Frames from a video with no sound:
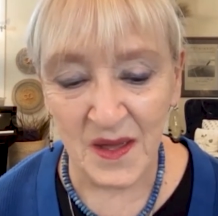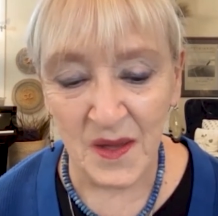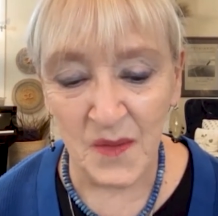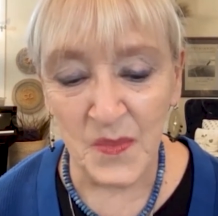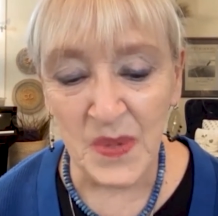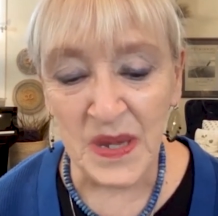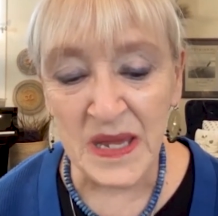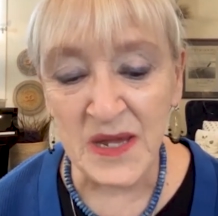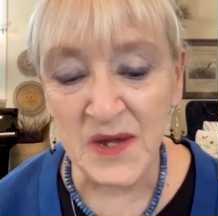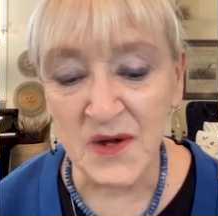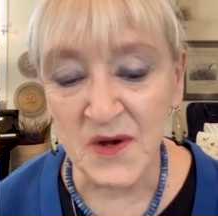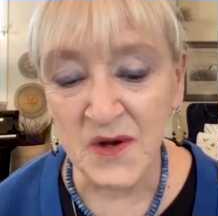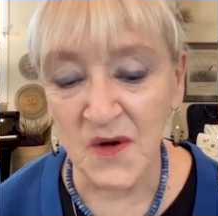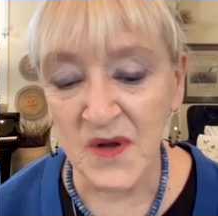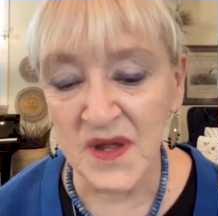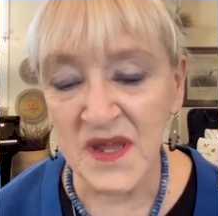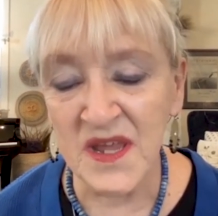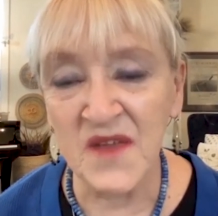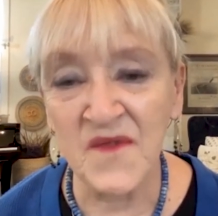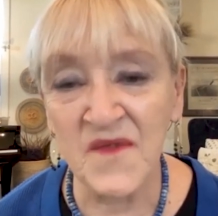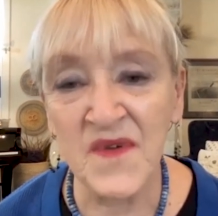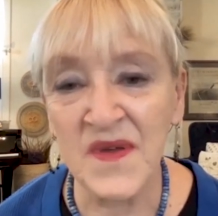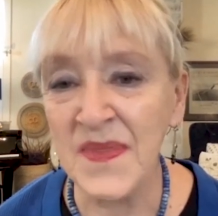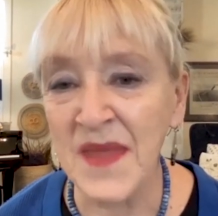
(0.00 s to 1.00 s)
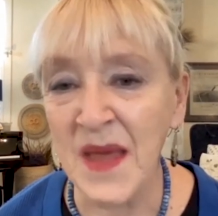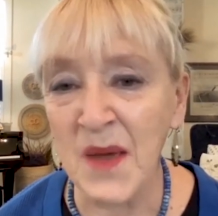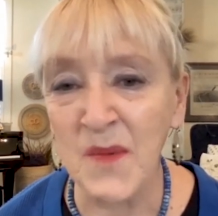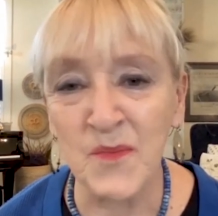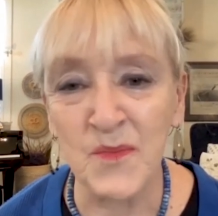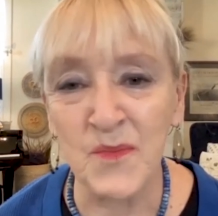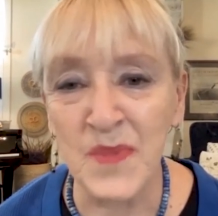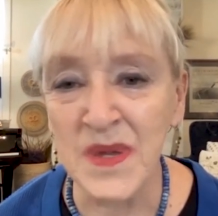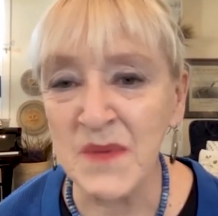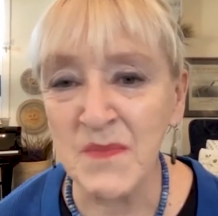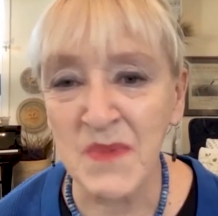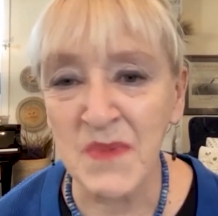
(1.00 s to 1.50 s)
pinker even
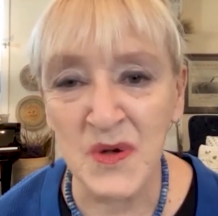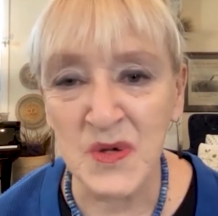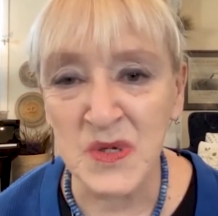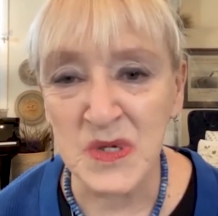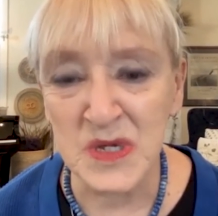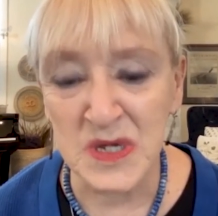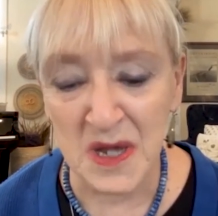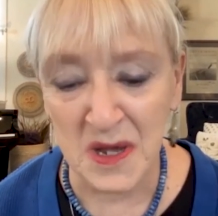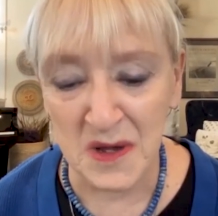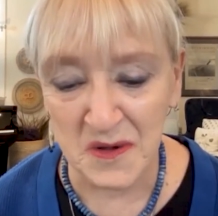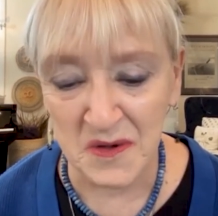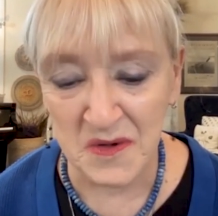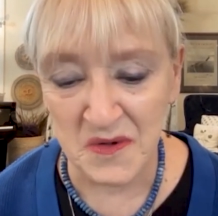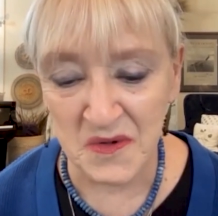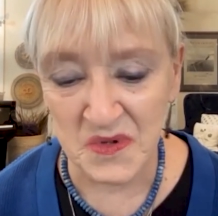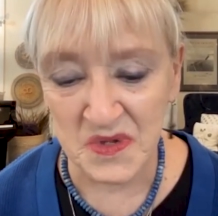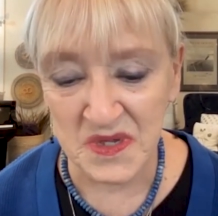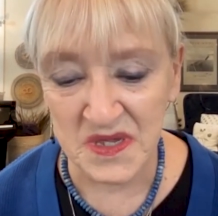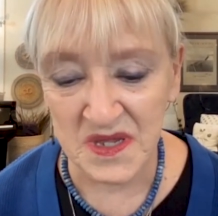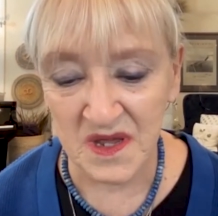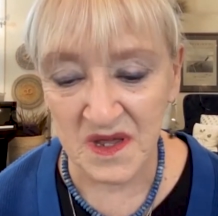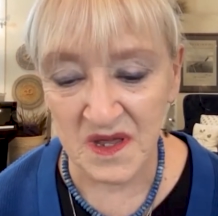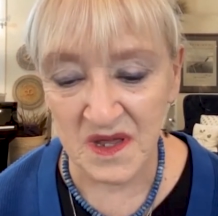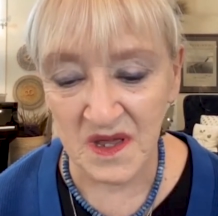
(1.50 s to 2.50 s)
than Bebo's toes.